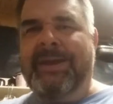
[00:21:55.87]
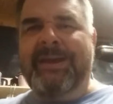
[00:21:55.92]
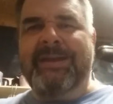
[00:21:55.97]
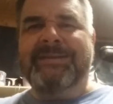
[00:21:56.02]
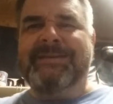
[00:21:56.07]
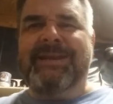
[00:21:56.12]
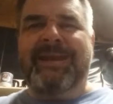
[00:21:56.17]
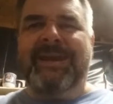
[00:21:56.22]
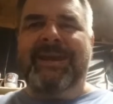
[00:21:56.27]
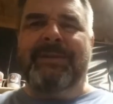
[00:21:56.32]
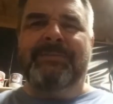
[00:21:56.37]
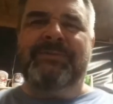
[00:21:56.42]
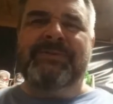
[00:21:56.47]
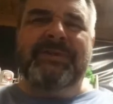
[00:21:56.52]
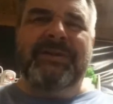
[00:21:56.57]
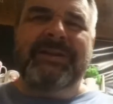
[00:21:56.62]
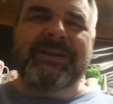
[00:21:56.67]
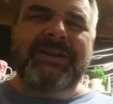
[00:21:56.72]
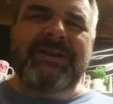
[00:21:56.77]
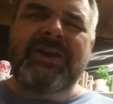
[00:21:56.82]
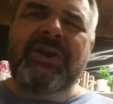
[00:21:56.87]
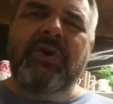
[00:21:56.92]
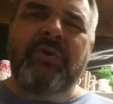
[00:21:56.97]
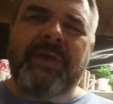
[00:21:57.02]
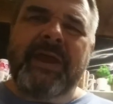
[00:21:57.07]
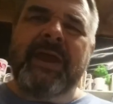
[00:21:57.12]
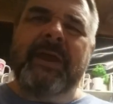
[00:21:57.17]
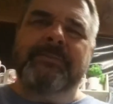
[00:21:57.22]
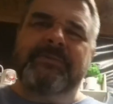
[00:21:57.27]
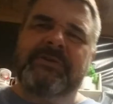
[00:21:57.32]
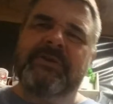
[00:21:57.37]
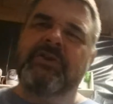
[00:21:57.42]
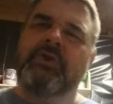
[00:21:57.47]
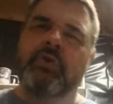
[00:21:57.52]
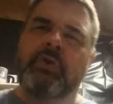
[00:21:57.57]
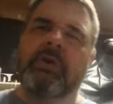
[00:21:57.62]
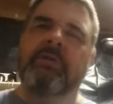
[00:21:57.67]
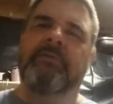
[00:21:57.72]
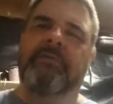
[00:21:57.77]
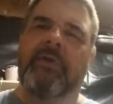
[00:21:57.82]
it's an Epson. You know the Epson
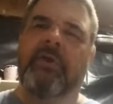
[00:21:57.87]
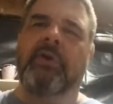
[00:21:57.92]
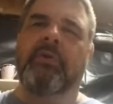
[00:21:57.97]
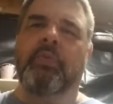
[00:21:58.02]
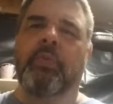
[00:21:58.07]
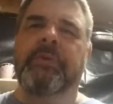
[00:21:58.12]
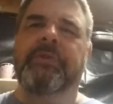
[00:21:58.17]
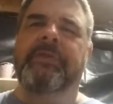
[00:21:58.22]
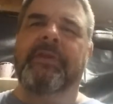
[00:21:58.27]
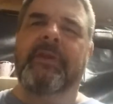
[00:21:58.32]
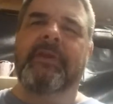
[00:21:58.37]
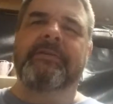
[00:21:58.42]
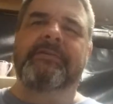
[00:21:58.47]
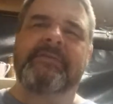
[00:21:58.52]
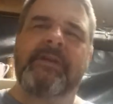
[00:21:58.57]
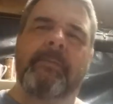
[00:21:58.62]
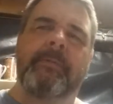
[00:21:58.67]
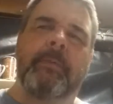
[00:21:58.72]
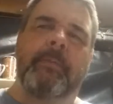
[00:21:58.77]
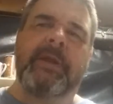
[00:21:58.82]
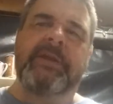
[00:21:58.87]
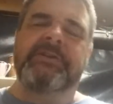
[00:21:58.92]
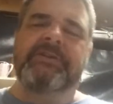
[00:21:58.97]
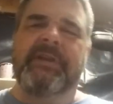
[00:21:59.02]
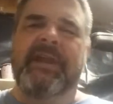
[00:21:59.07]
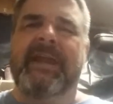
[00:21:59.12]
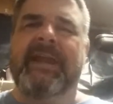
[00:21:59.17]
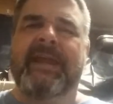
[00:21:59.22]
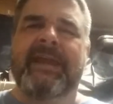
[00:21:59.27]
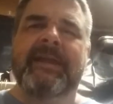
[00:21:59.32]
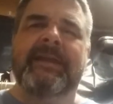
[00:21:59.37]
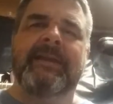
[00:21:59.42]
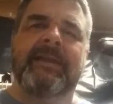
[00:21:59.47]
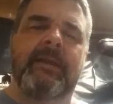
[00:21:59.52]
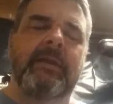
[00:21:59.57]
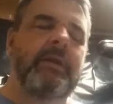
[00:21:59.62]
you convert with the sublimation ink,